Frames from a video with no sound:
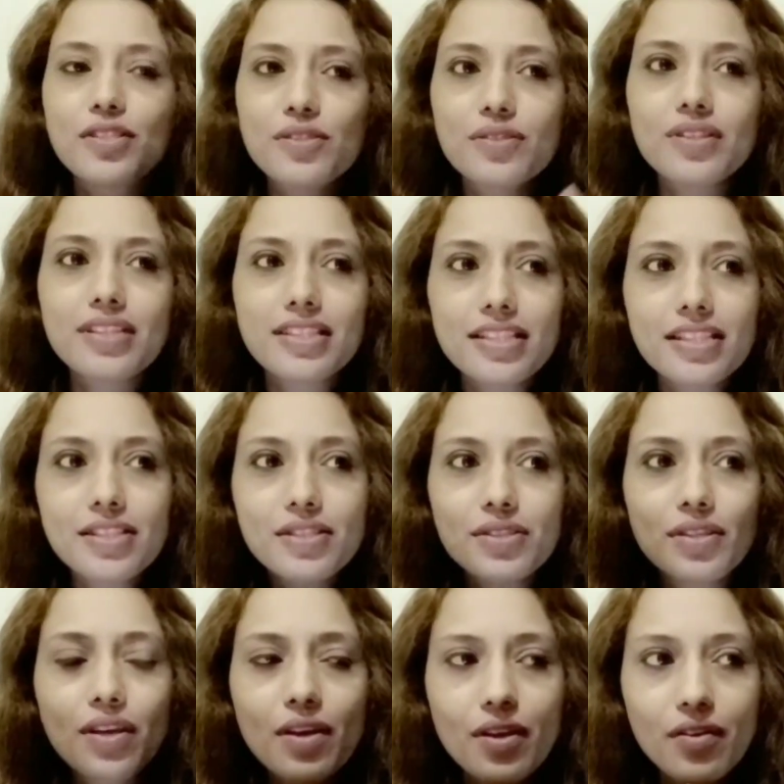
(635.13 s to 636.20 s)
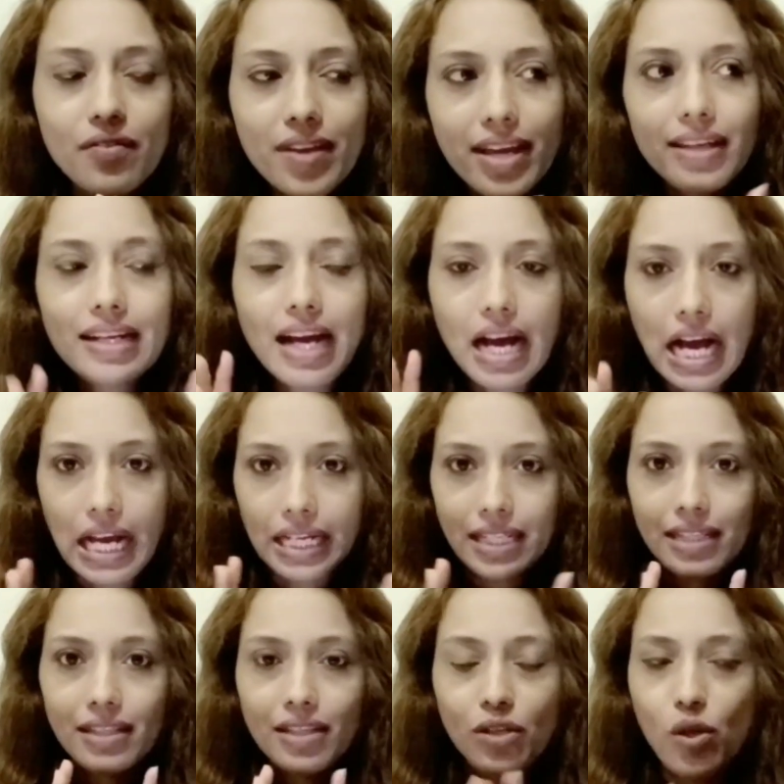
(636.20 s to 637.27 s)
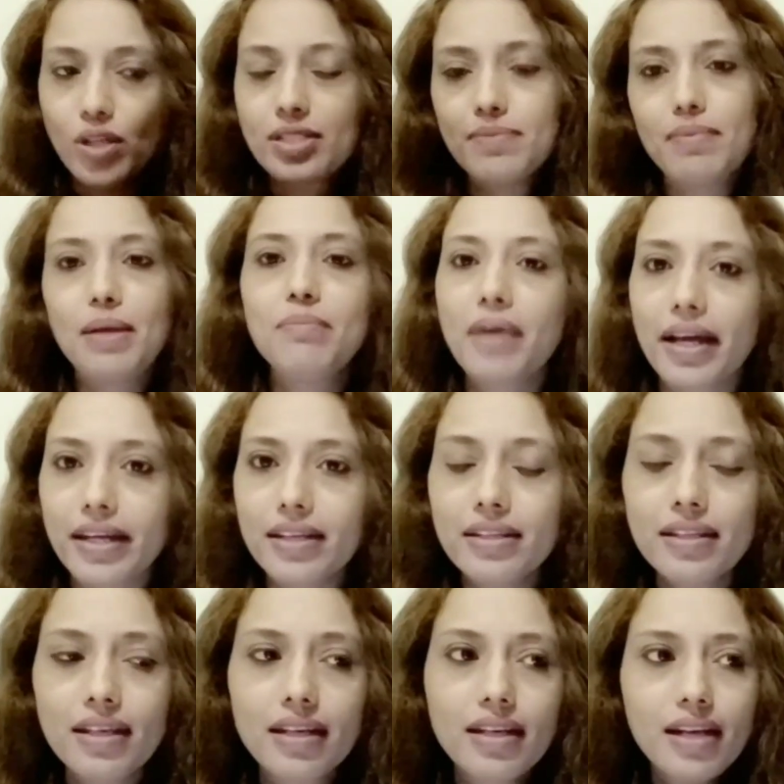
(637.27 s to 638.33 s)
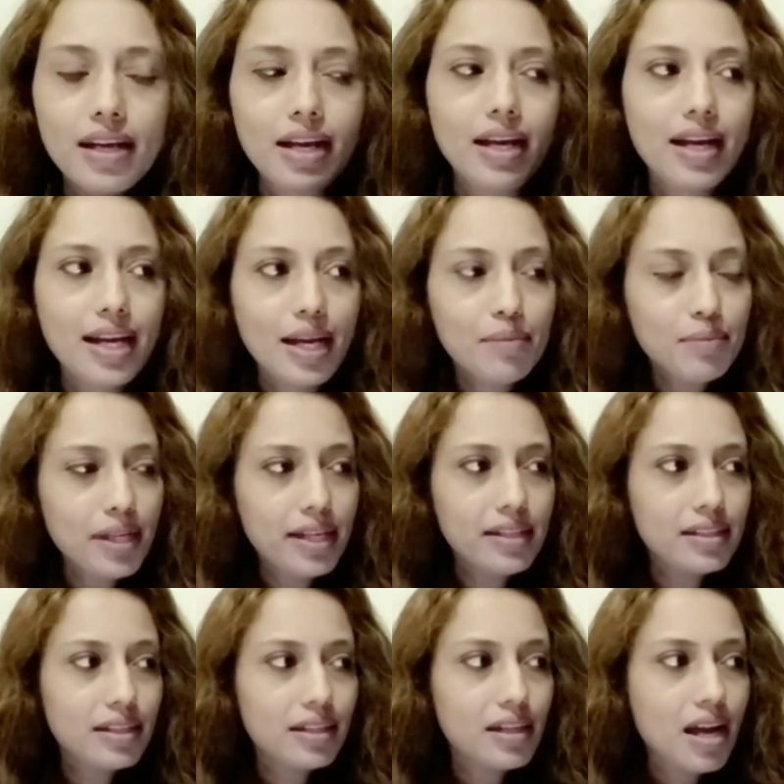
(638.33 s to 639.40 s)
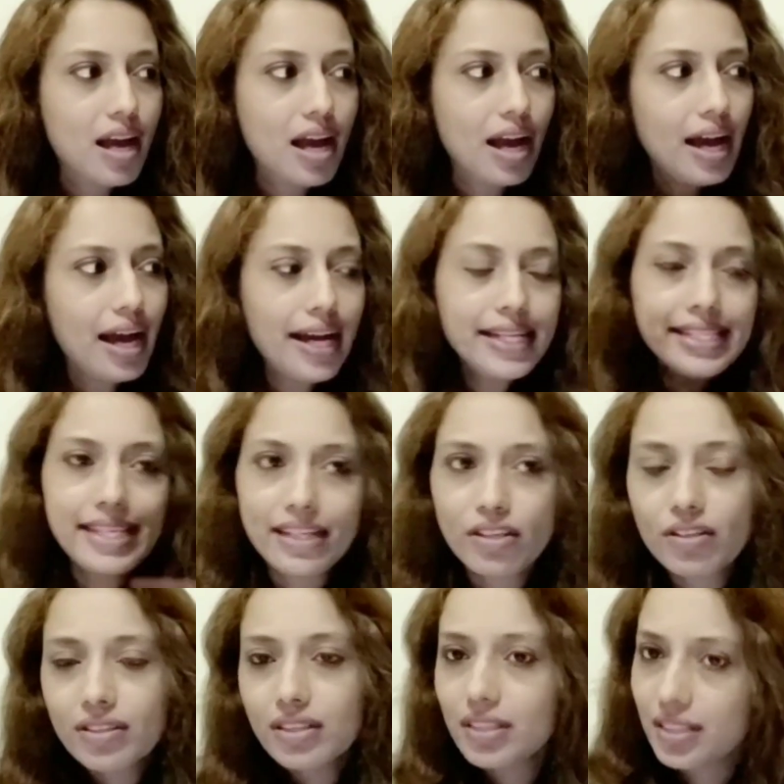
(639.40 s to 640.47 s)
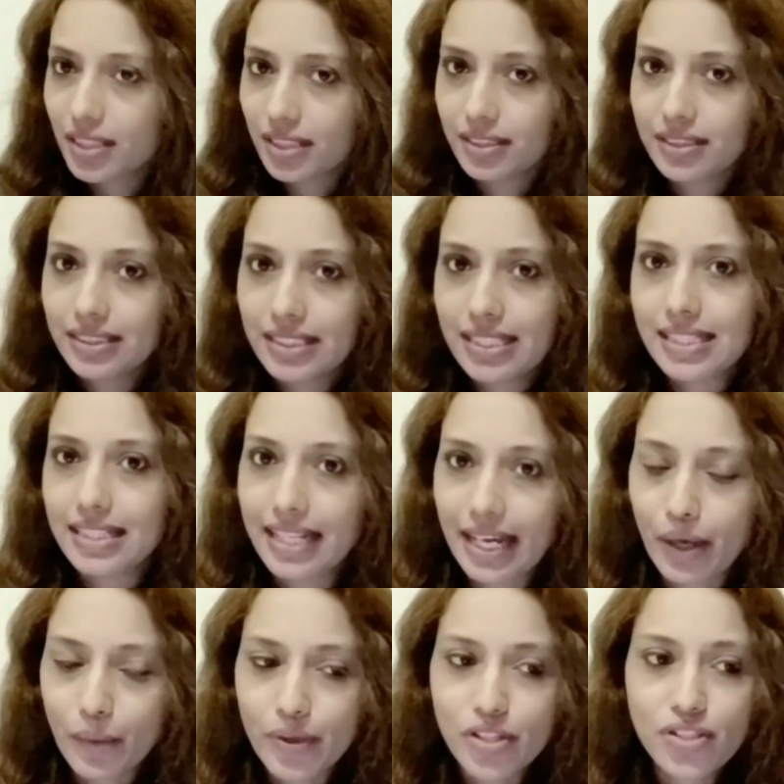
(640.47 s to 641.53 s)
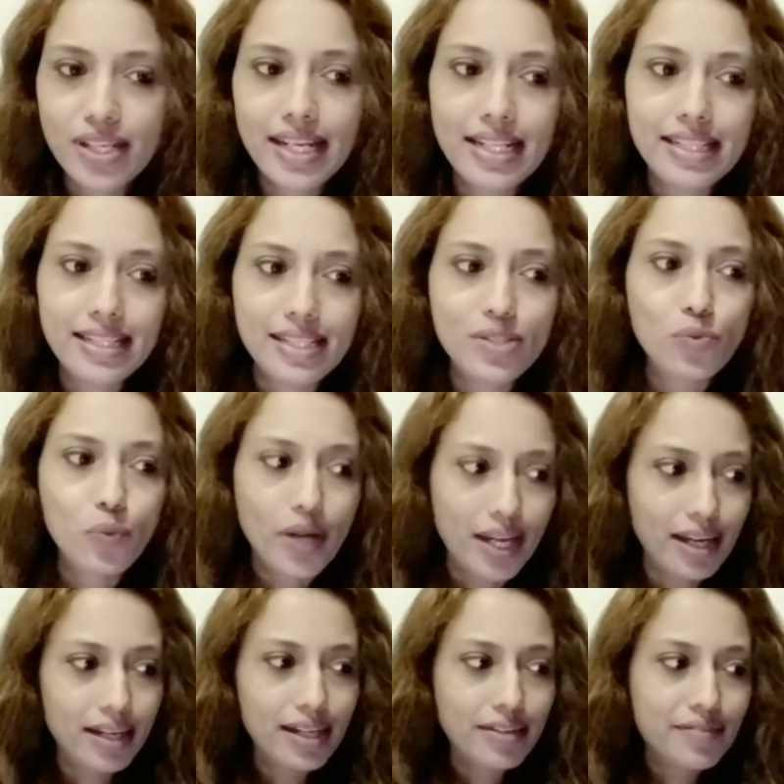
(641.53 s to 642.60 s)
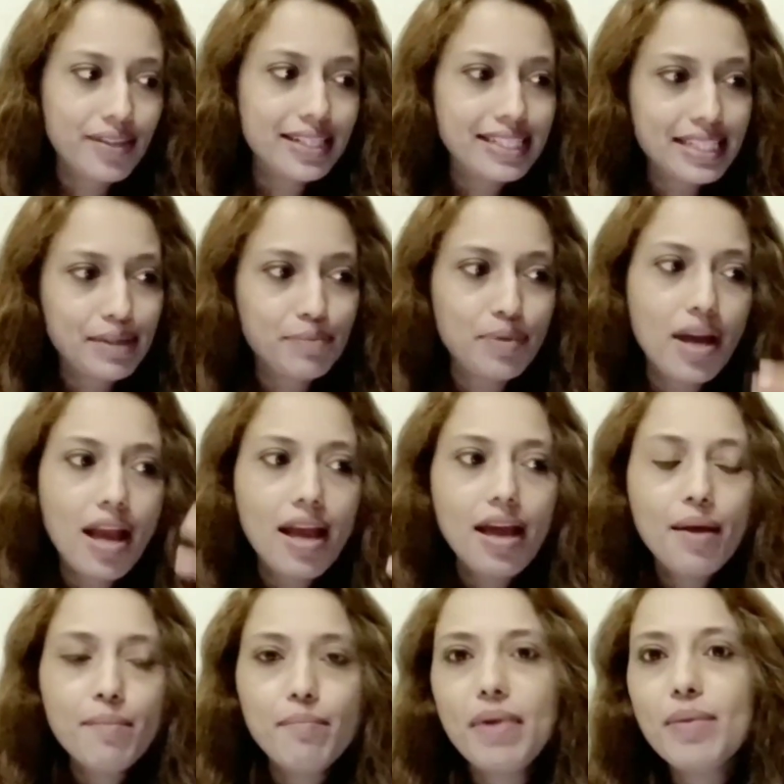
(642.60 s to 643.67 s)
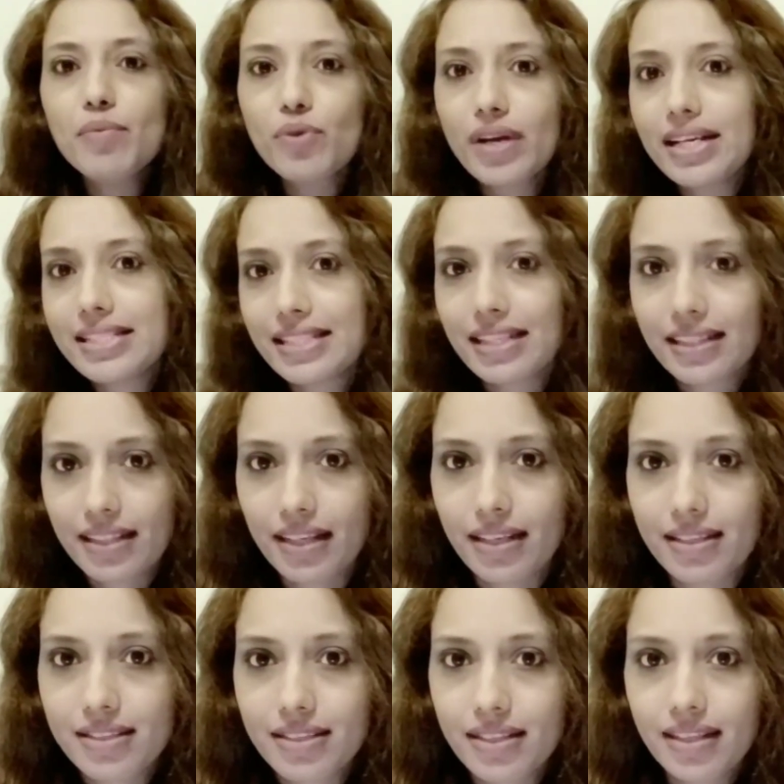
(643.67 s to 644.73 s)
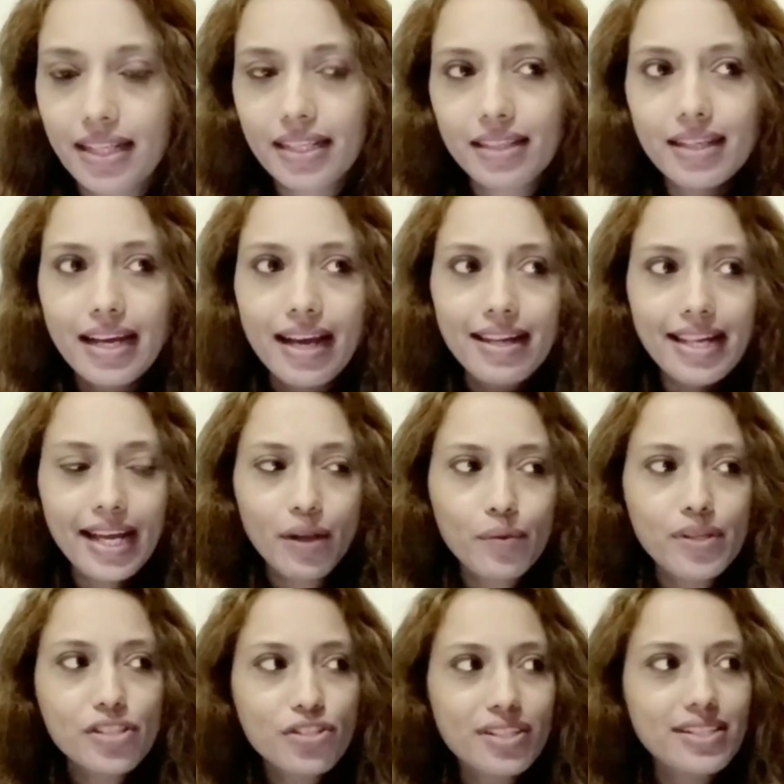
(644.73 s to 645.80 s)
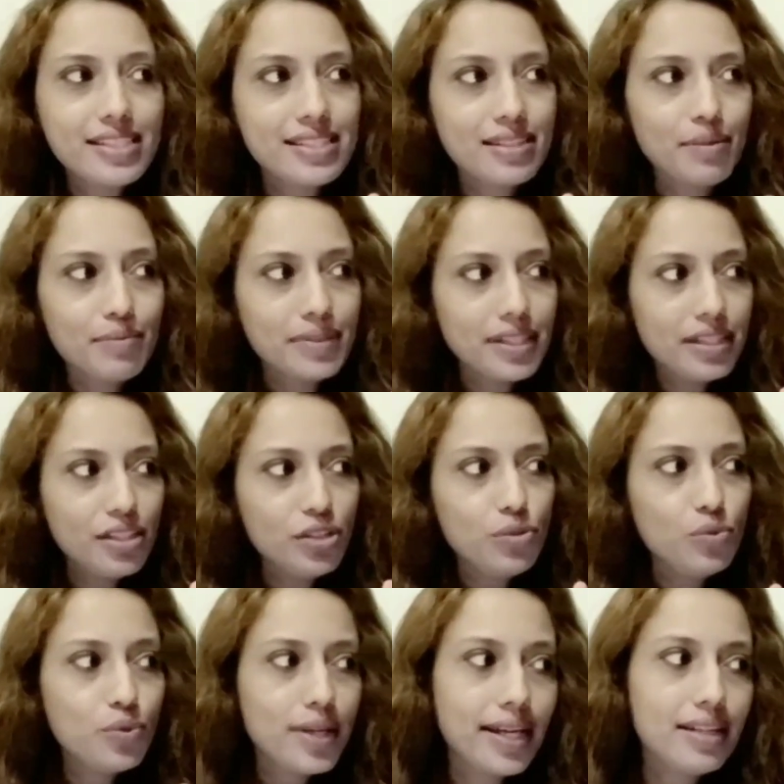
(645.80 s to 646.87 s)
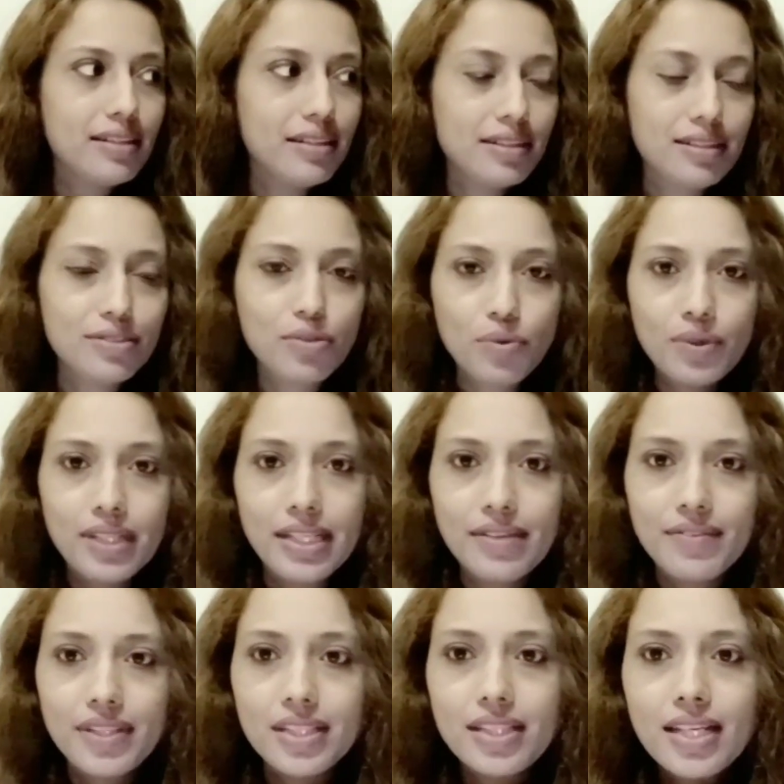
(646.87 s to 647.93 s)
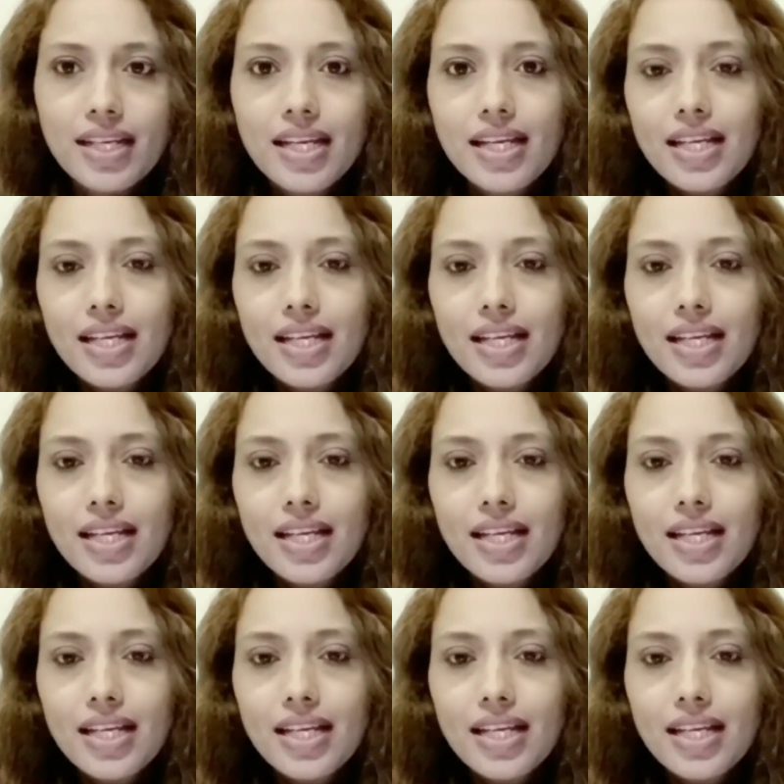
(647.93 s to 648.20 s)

So this is where I lost my mind. I'm like, I cannot learn this language in this way if I keep memorizing things. Like, a language is something you can learn only with,